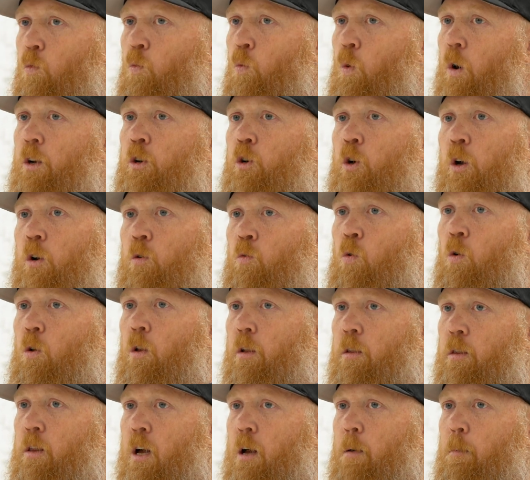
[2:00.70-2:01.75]
One good
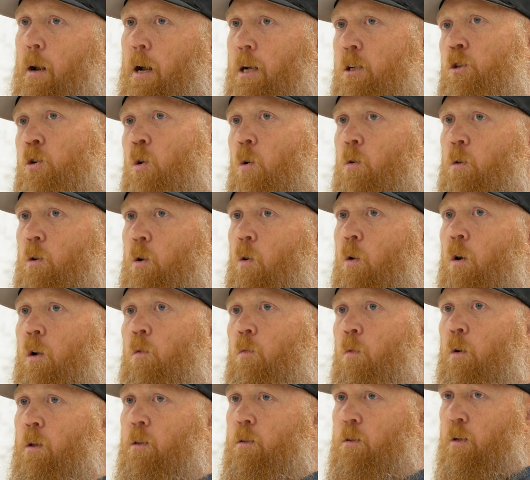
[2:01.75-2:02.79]
rule of thumb I started
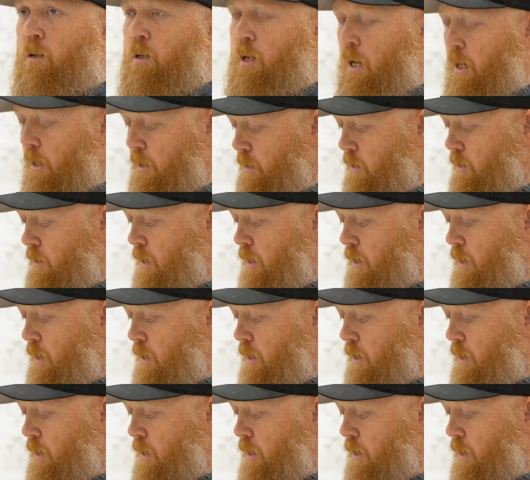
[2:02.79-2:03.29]
going with to kind of